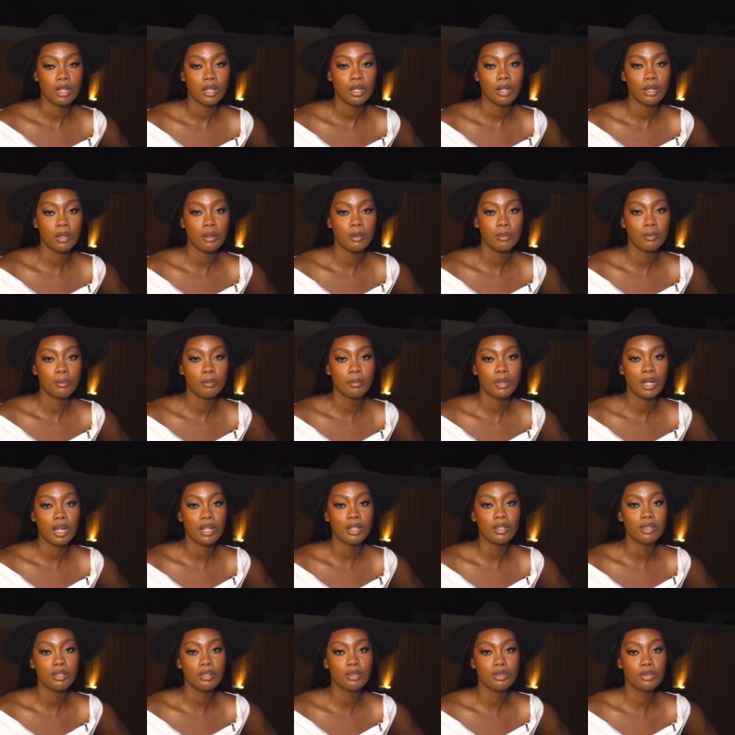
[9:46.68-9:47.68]
Um,
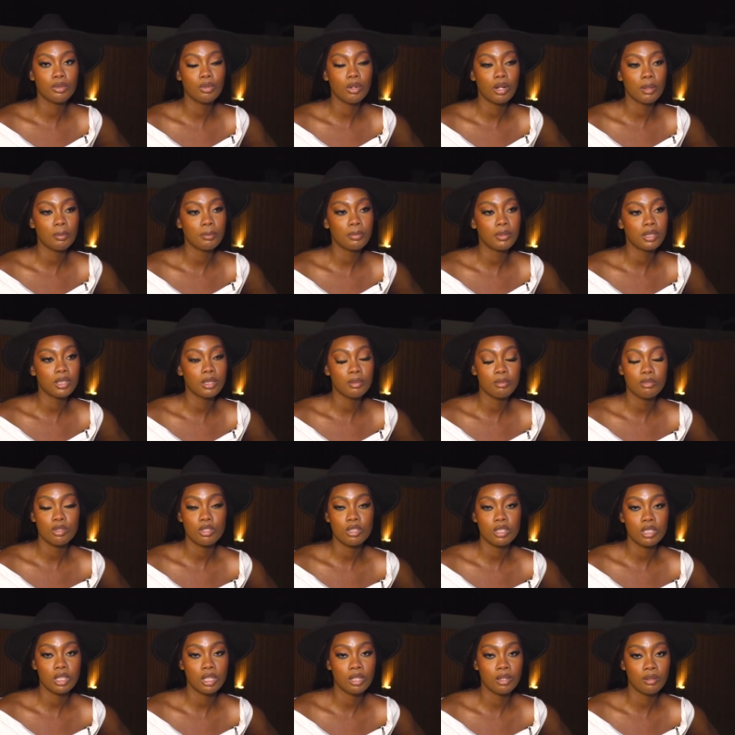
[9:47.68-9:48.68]
I grew up in a
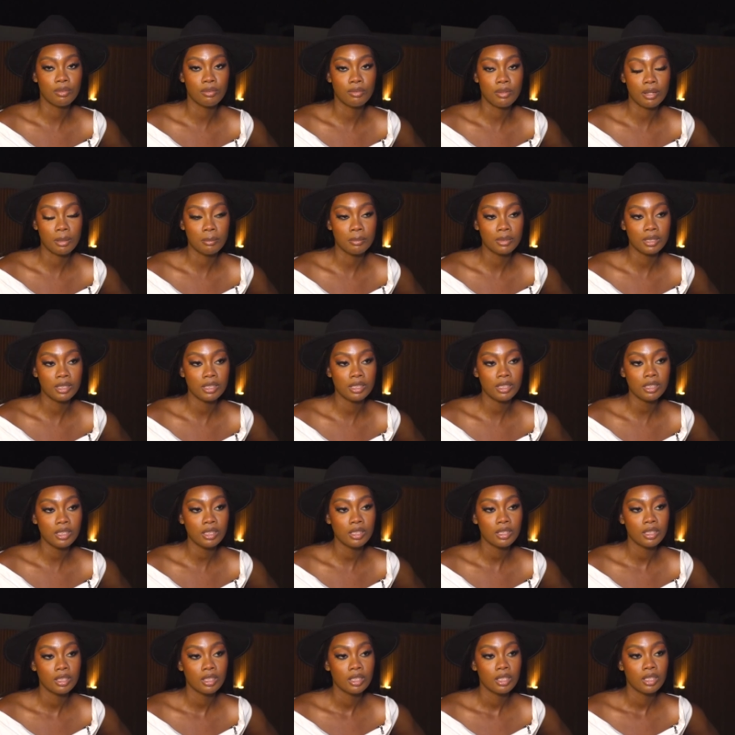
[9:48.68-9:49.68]
musical
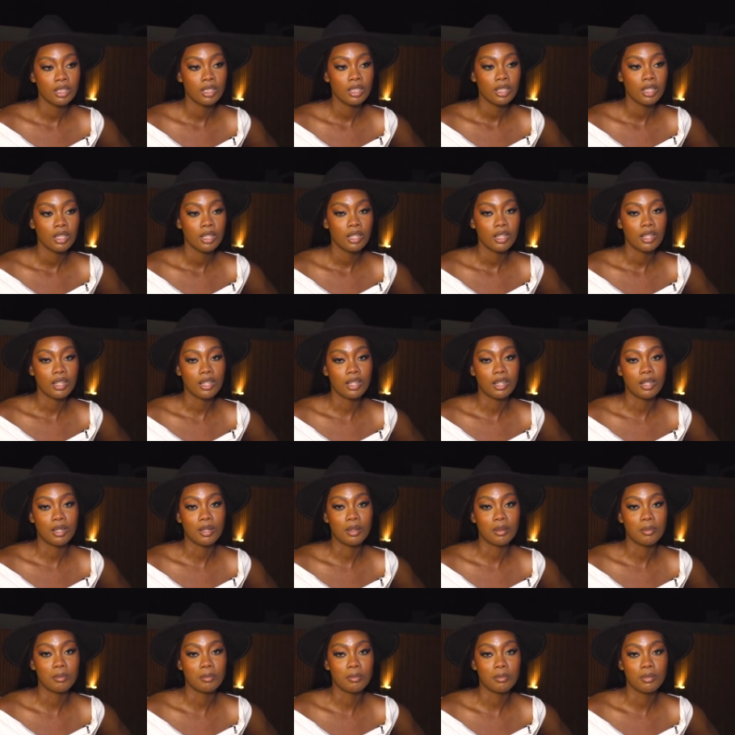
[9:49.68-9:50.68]
family
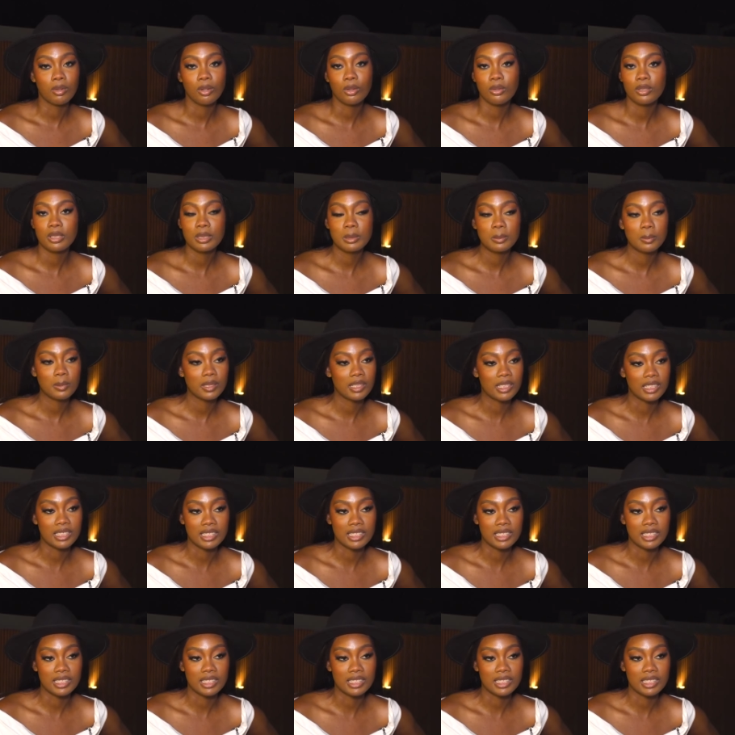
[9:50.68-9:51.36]
um, always been